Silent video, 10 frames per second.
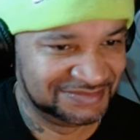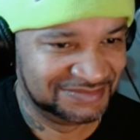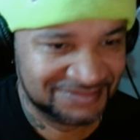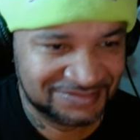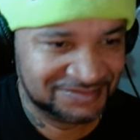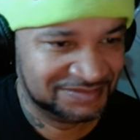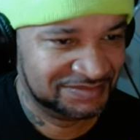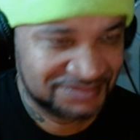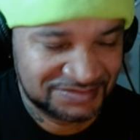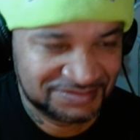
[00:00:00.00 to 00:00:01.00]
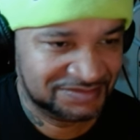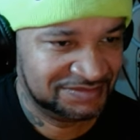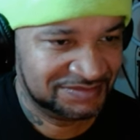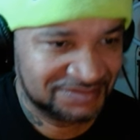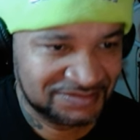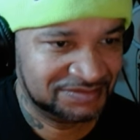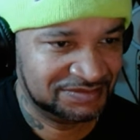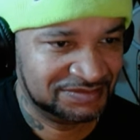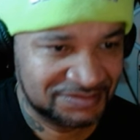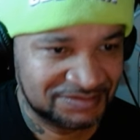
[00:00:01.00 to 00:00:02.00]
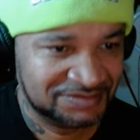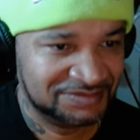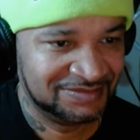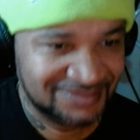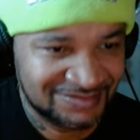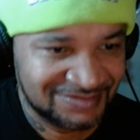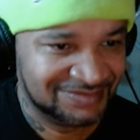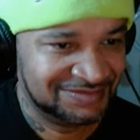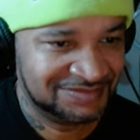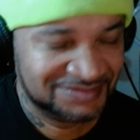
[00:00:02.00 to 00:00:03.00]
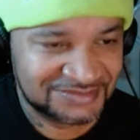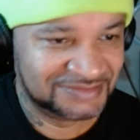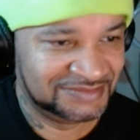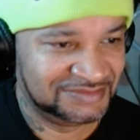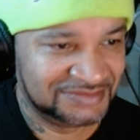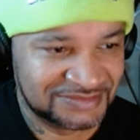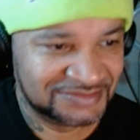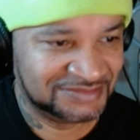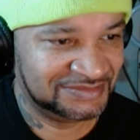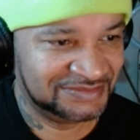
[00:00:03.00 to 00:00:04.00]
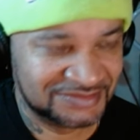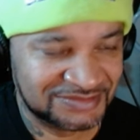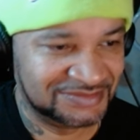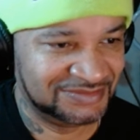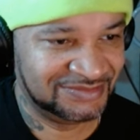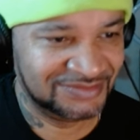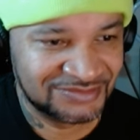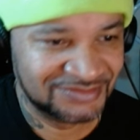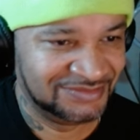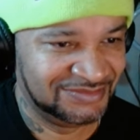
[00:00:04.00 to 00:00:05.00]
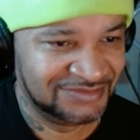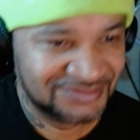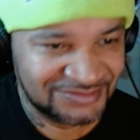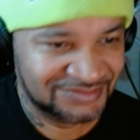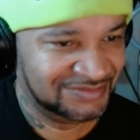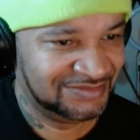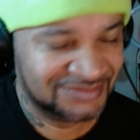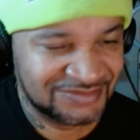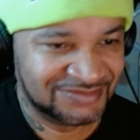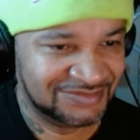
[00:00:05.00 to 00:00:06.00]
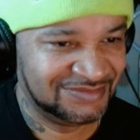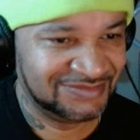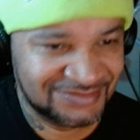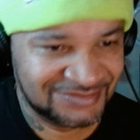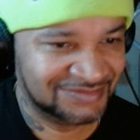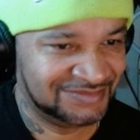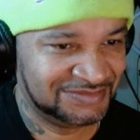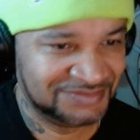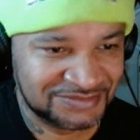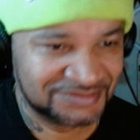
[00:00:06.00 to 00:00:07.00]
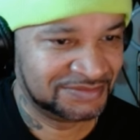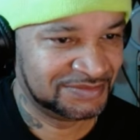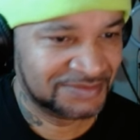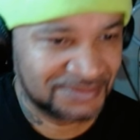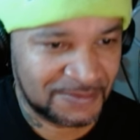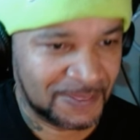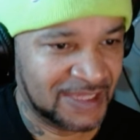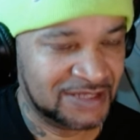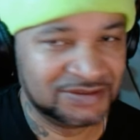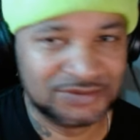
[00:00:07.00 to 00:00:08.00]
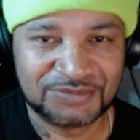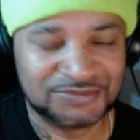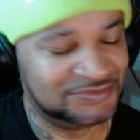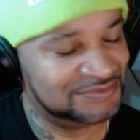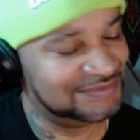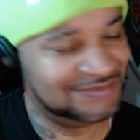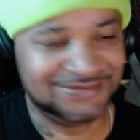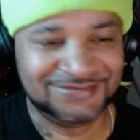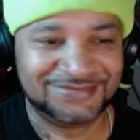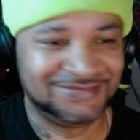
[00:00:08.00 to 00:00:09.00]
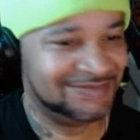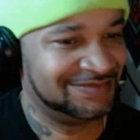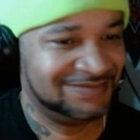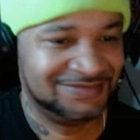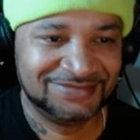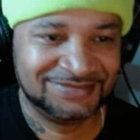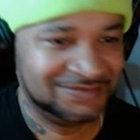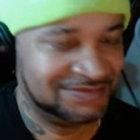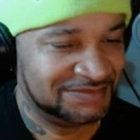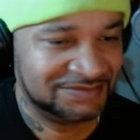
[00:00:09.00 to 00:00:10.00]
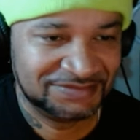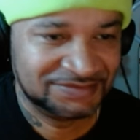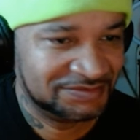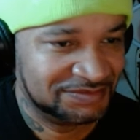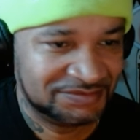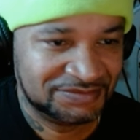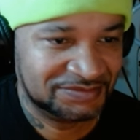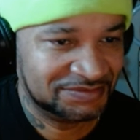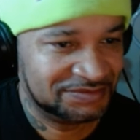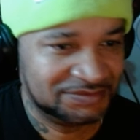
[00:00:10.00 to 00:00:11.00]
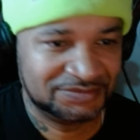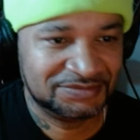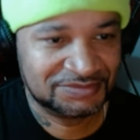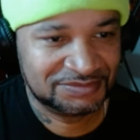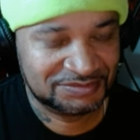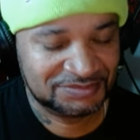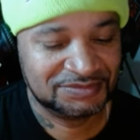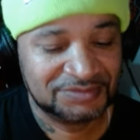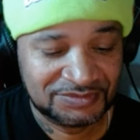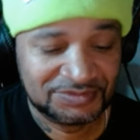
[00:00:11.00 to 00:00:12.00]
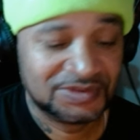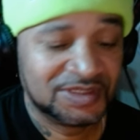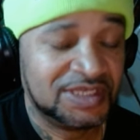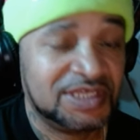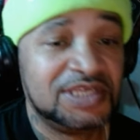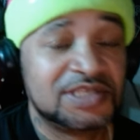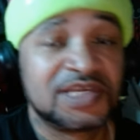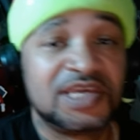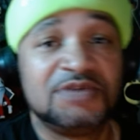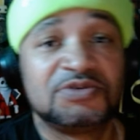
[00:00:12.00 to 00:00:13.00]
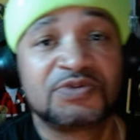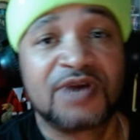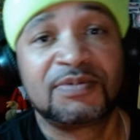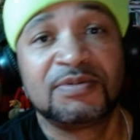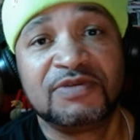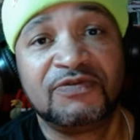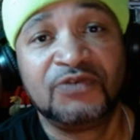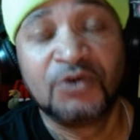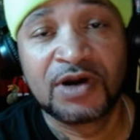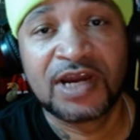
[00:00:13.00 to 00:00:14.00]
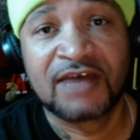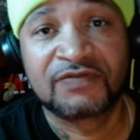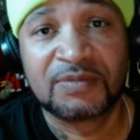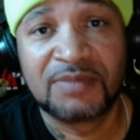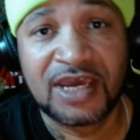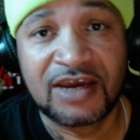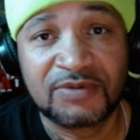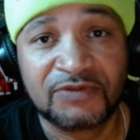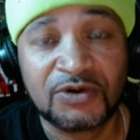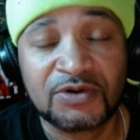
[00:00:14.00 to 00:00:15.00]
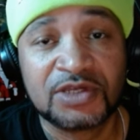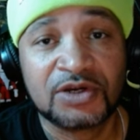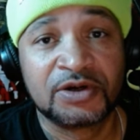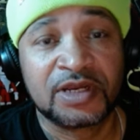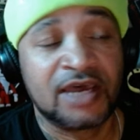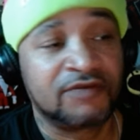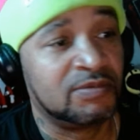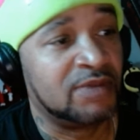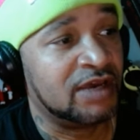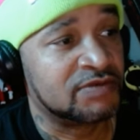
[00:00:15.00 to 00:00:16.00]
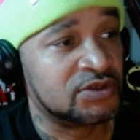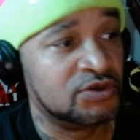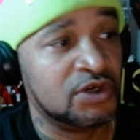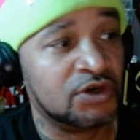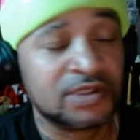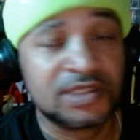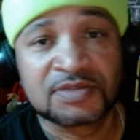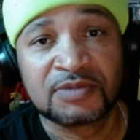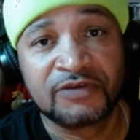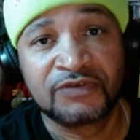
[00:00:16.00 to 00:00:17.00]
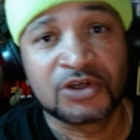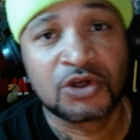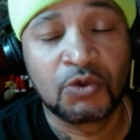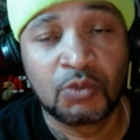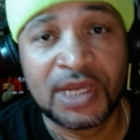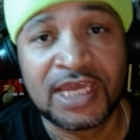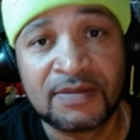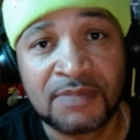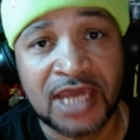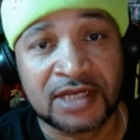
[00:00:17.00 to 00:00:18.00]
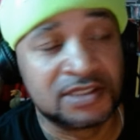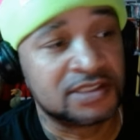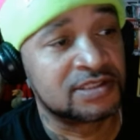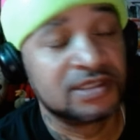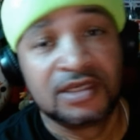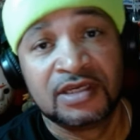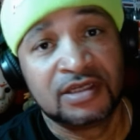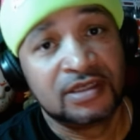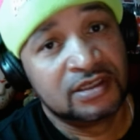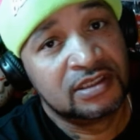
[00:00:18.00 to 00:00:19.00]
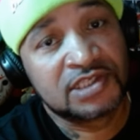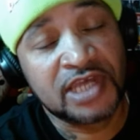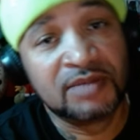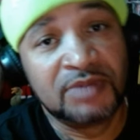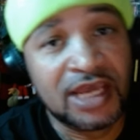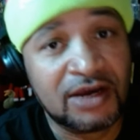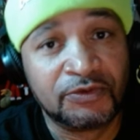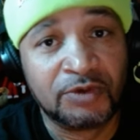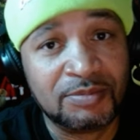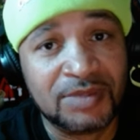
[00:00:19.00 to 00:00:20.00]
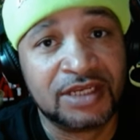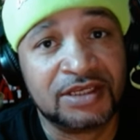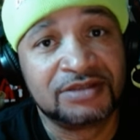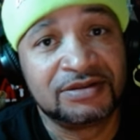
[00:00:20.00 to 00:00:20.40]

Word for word: I ain't even know white dudes rap, thought you had to be black for that. Had started with the hat to match. I was rapping way before I heard aftermath. I've been feeling crazy, but I've been acting like I got it all together. He said he was rapping before Aftermath, before he heard of Aftermath. So you know this motherfucker go way back, cause Shady been out for a minute,